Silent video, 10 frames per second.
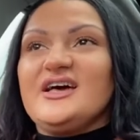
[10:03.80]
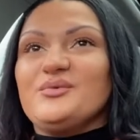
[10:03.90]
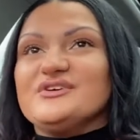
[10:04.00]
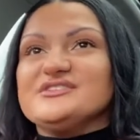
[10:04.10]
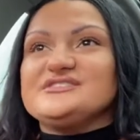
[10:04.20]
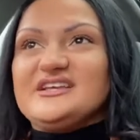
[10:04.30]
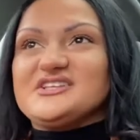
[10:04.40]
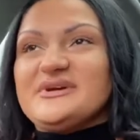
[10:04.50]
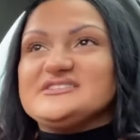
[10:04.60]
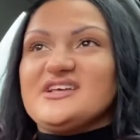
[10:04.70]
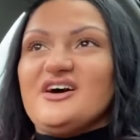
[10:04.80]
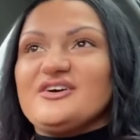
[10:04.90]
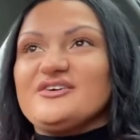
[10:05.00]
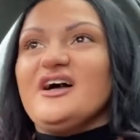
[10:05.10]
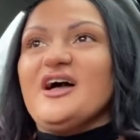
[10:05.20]
was Zoe
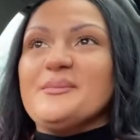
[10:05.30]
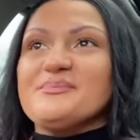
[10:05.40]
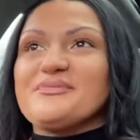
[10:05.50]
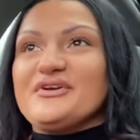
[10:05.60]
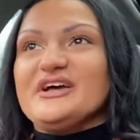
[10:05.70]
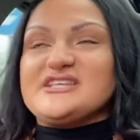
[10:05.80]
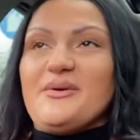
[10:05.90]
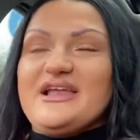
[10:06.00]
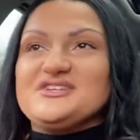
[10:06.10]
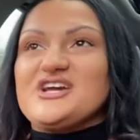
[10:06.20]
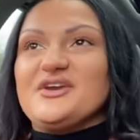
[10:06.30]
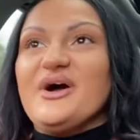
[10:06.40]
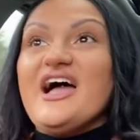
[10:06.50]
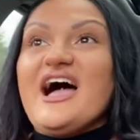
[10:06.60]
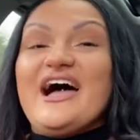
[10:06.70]
Sugg um, on her Zoella
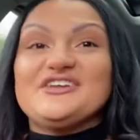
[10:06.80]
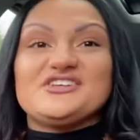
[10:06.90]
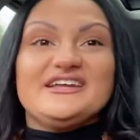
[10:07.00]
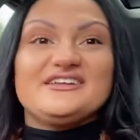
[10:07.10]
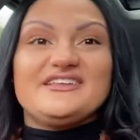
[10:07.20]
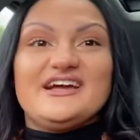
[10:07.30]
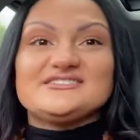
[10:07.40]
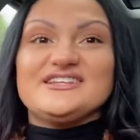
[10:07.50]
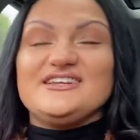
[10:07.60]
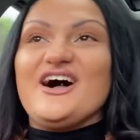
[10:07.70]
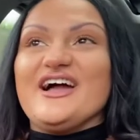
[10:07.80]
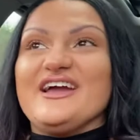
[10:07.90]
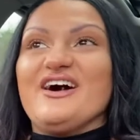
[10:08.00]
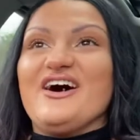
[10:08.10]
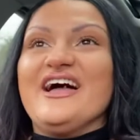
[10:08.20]
channel. Actually, that's a
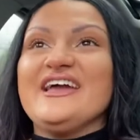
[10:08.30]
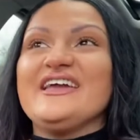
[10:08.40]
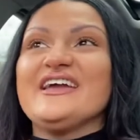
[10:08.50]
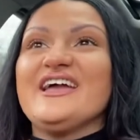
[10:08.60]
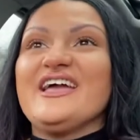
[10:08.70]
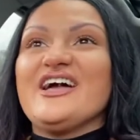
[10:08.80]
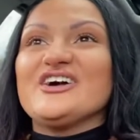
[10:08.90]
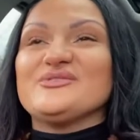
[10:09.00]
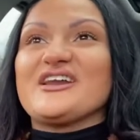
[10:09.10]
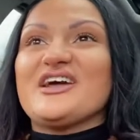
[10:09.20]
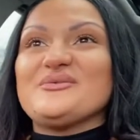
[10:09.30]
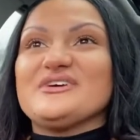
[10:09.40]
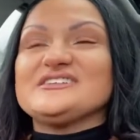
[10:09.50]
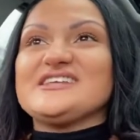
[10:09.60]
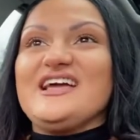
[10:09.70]
lie. I, When I
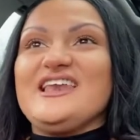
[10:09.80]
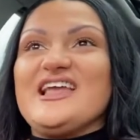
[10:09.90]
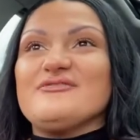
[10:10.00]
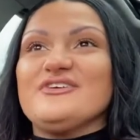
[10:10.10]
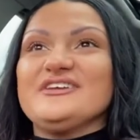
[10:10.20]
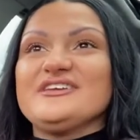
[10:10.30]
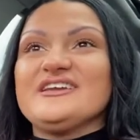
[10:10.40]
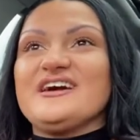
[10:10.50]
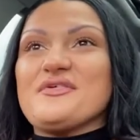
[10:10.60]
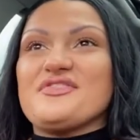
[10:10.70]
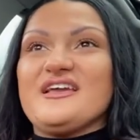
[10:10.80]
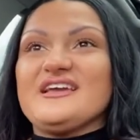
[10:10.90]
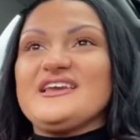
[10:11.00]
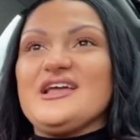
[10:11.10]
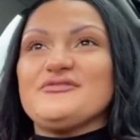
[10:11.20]
was 11, I
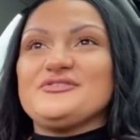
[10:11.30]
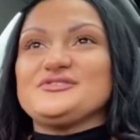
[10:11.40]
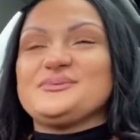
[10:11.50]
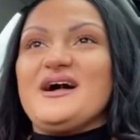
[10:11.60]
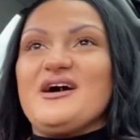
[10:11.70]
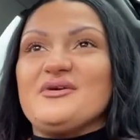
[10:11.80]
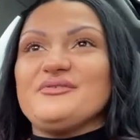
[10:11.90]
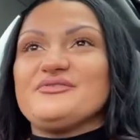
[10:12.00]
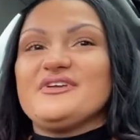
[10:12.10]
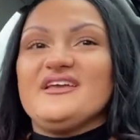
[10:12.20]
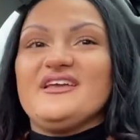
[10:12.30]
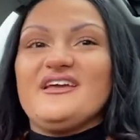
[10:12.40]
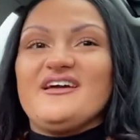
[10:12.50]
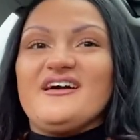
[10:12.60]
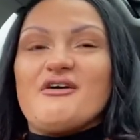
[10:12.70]
think, 11 or 12,
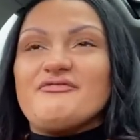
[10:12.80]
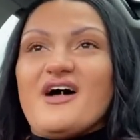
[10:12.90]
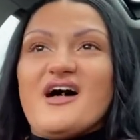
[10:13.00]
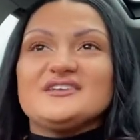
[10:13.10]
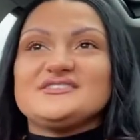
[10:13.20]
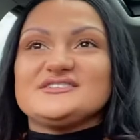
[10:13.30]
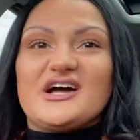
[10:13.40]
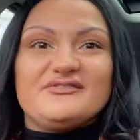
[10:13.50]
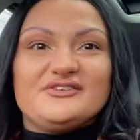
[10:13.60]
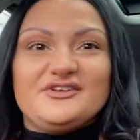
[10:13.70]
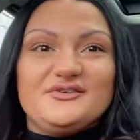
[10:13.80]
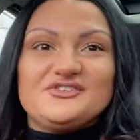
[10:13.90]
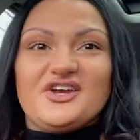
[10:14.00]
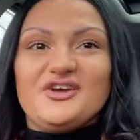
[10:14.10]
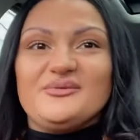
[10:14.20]
I first discovered
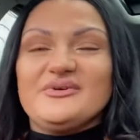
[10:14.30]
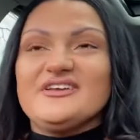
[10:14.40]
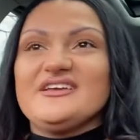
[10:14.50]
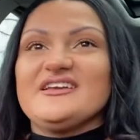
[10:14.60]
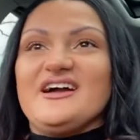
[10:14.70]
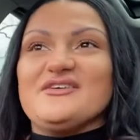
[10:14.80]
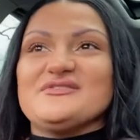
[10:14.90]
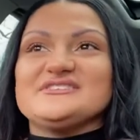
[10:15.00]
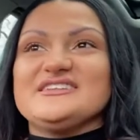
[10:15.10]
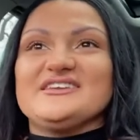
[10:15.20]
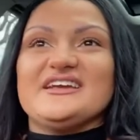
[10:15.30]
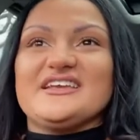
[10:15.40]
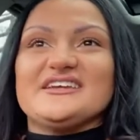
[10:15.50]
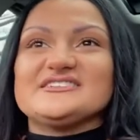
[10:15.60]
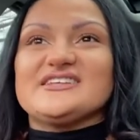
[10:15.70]
YouTube I was in like
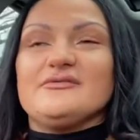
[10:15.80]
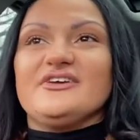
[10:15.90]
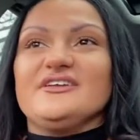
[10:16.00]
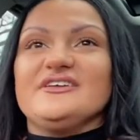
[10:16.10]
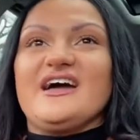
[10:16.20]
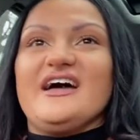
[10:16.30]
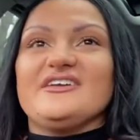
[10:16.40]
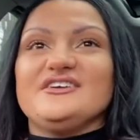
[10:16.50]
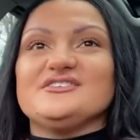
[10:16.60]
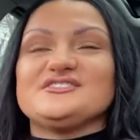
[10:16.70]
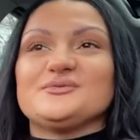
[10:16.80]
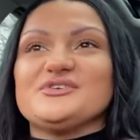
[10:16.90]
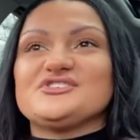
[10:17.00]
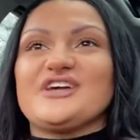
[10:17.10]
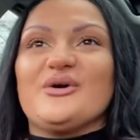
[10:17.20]
year seven and I used to
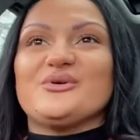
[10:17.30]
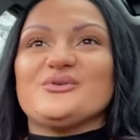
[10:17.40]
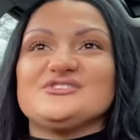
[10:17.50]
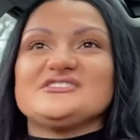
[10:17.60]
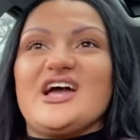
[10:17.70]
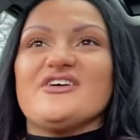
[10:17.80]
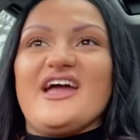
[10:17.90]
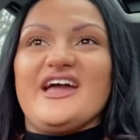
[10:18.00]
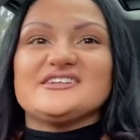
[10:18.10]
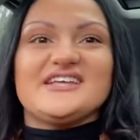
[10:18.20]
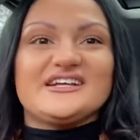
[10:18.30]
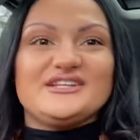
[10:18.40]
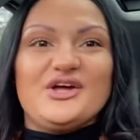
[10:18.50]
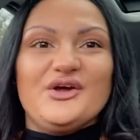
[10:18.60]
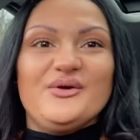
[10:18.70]
watch a girl called Sarah XX
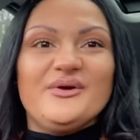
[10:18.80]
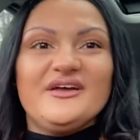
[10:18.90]
Lou